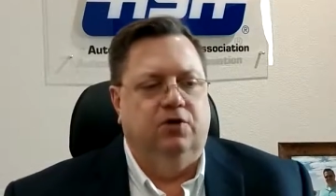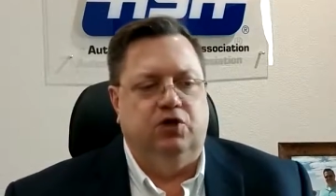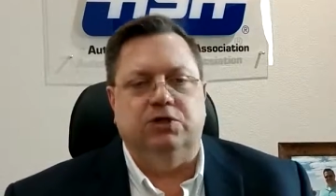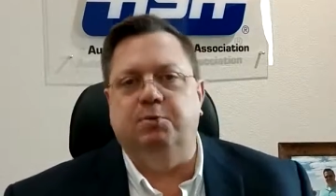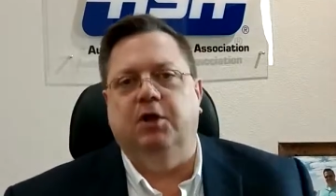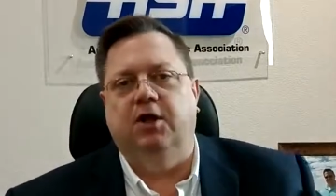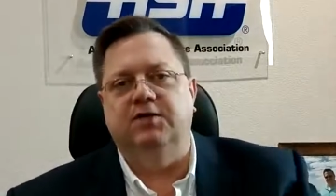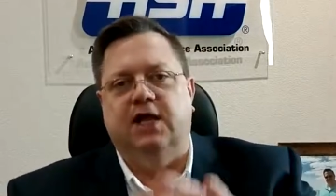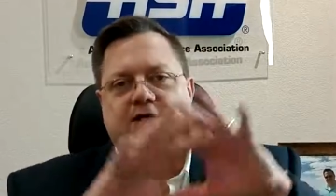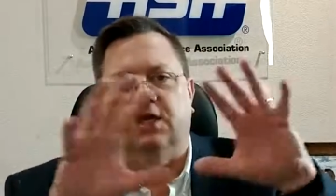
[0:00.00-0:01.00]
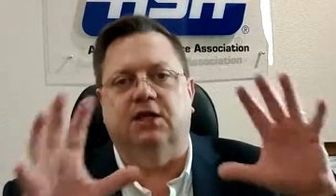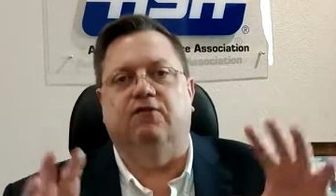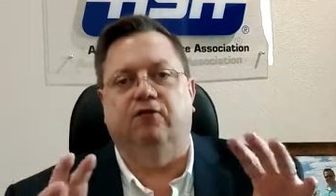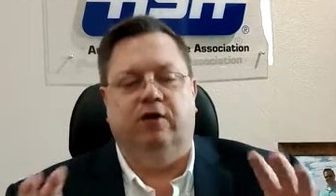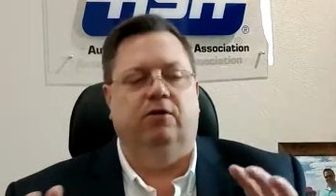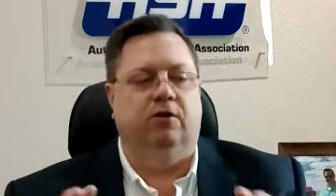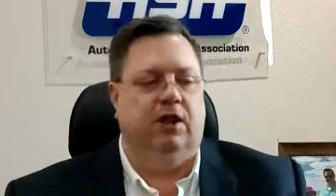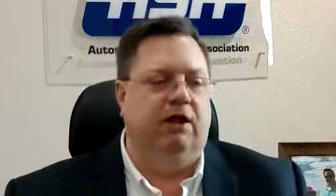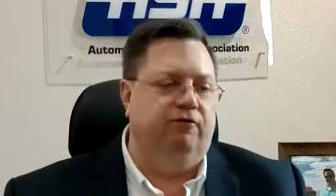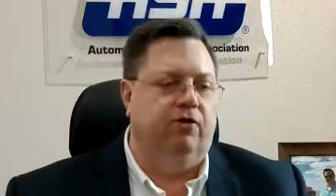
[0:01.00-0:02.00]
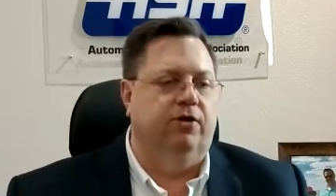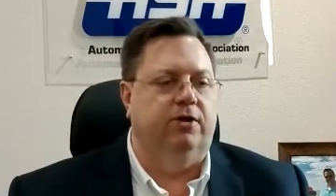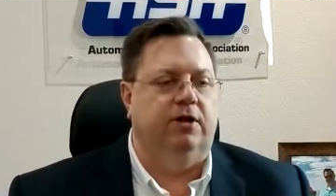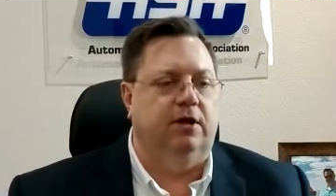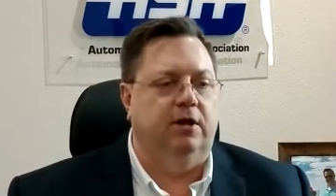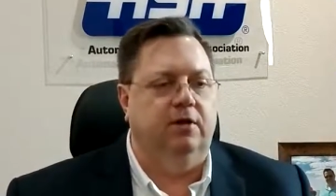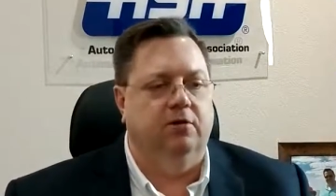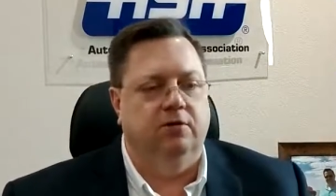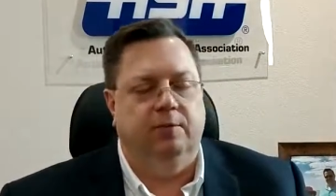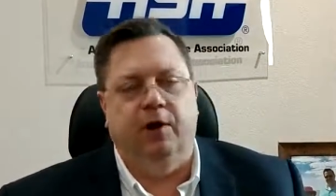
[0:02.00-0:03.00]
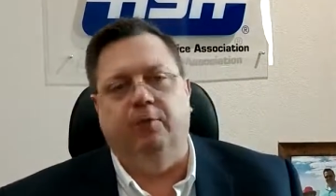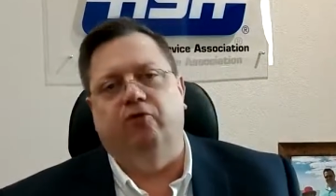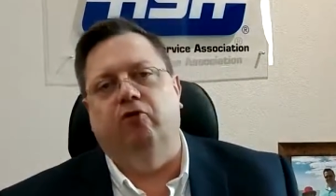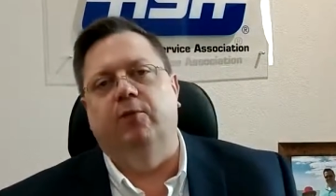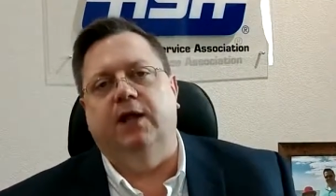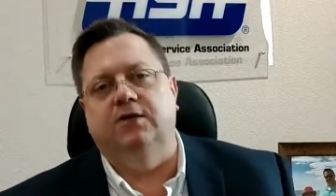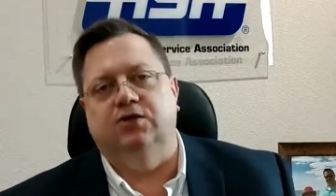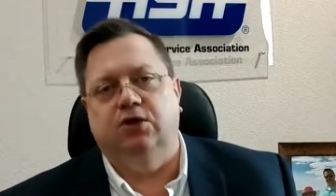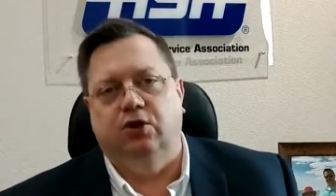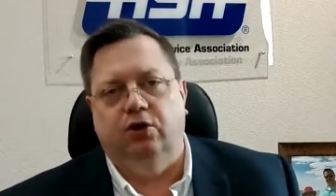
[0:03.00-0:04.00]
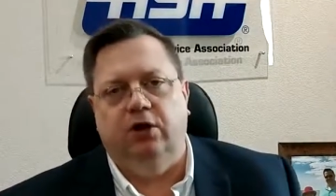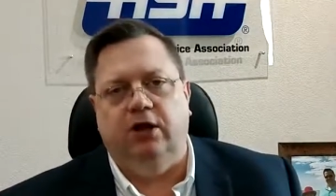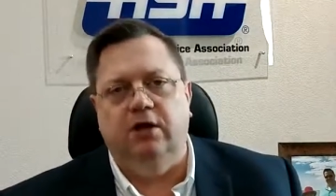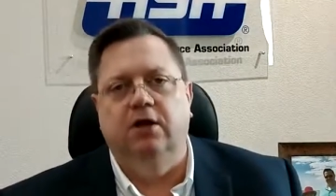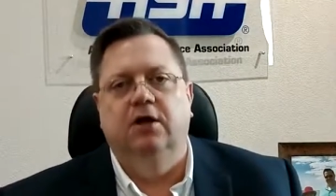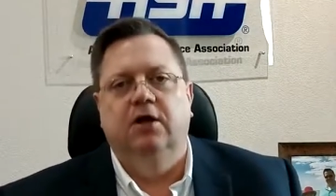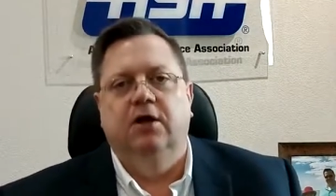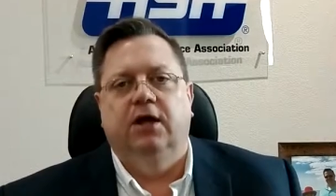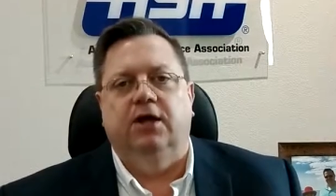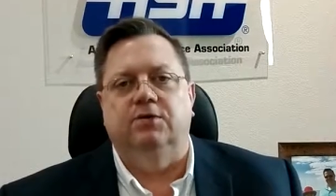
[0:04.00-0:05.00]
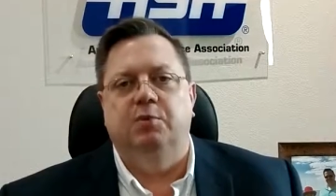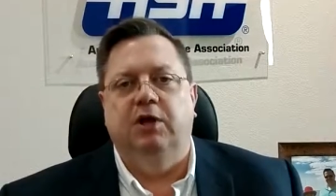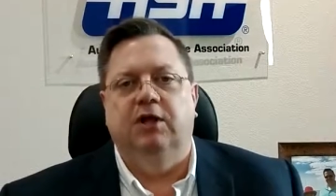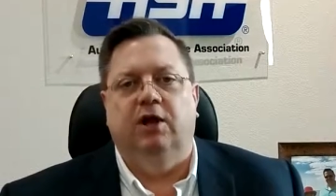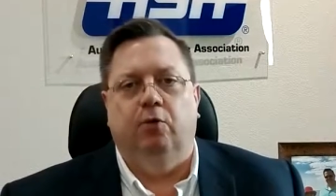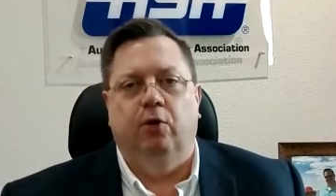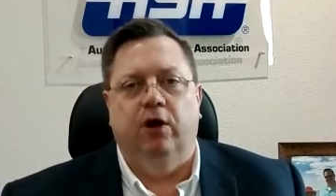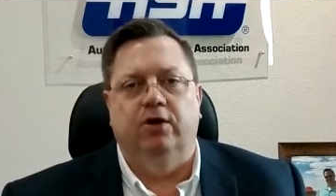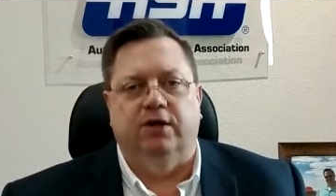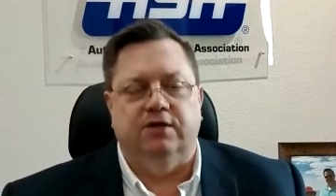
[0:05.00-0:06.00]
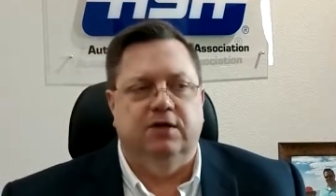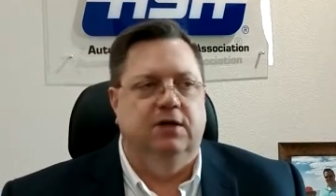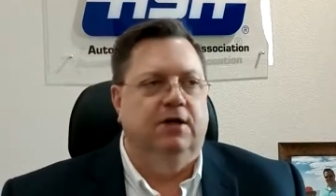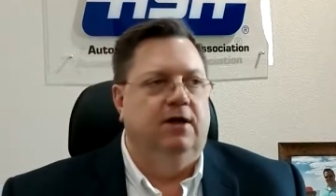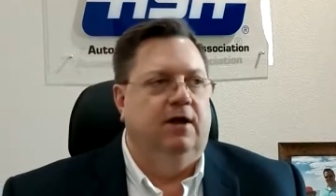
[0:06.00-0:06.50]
just because that's at the federal level, that the Department of Homeland Security has made that awareness,